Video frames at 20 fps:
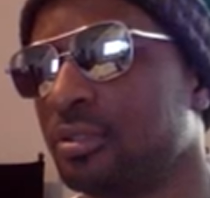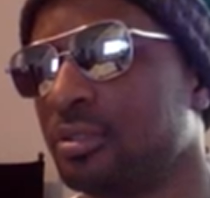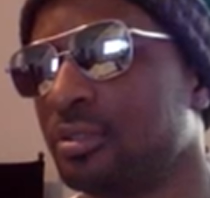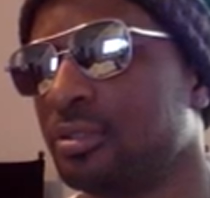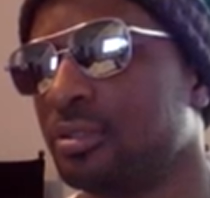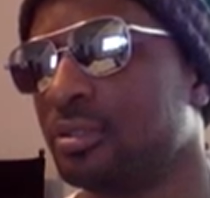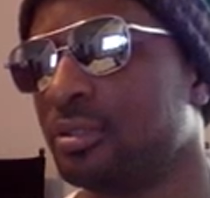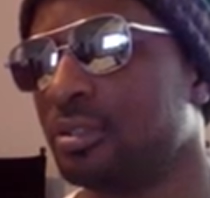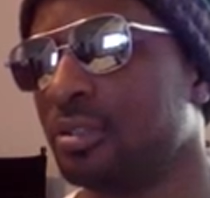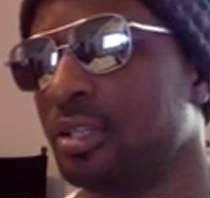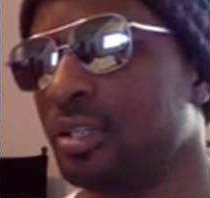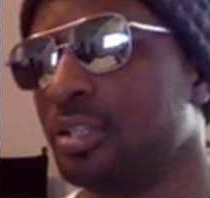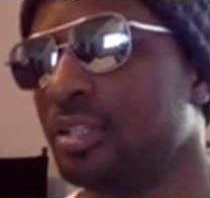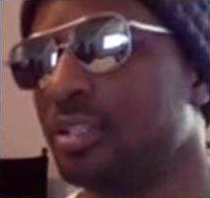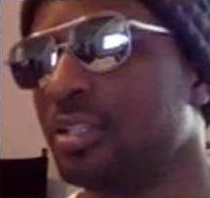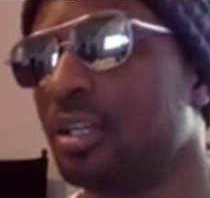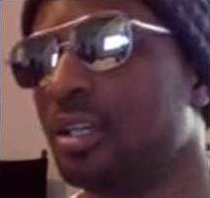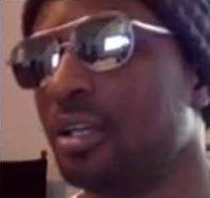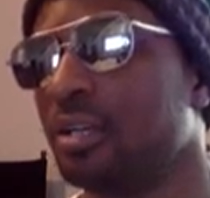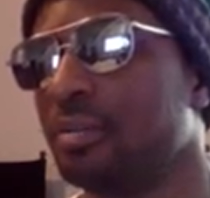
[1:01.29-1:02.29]
So 8
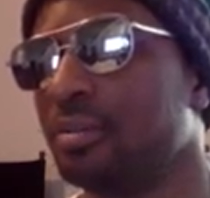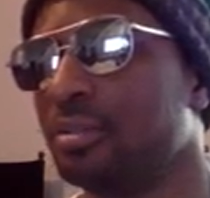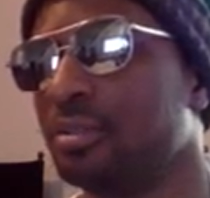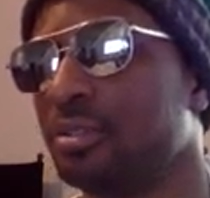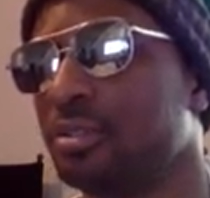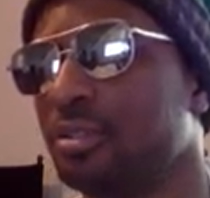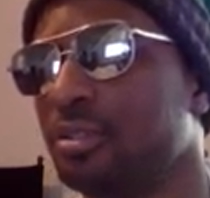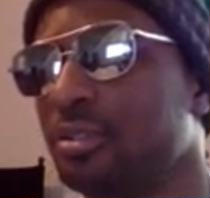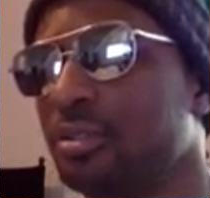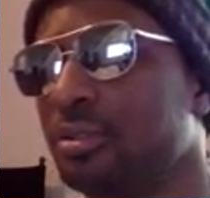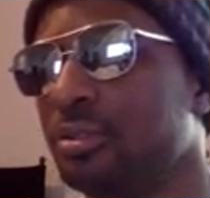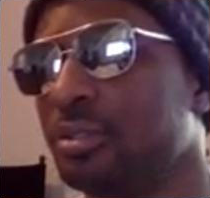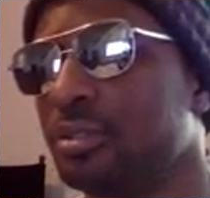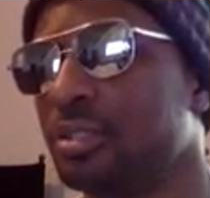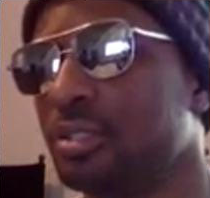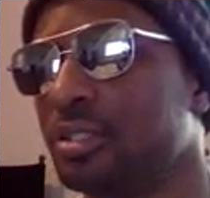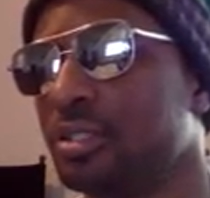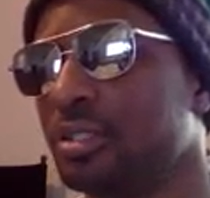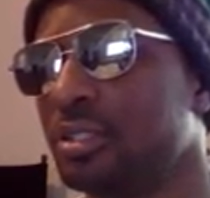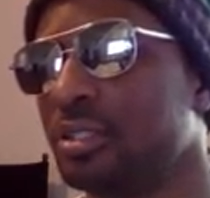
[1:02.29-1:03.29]
times 2 is
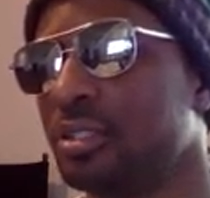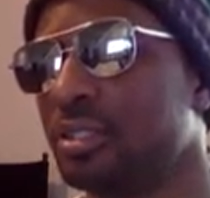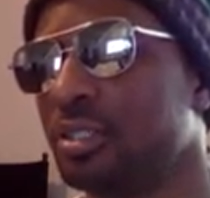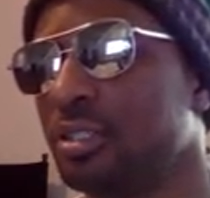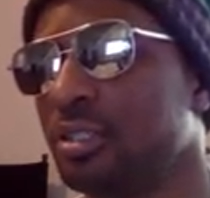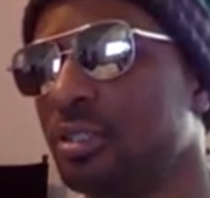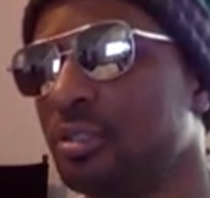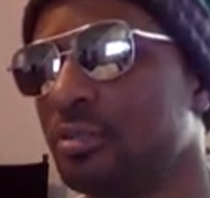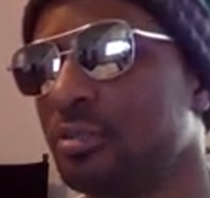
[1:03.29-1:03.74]
16.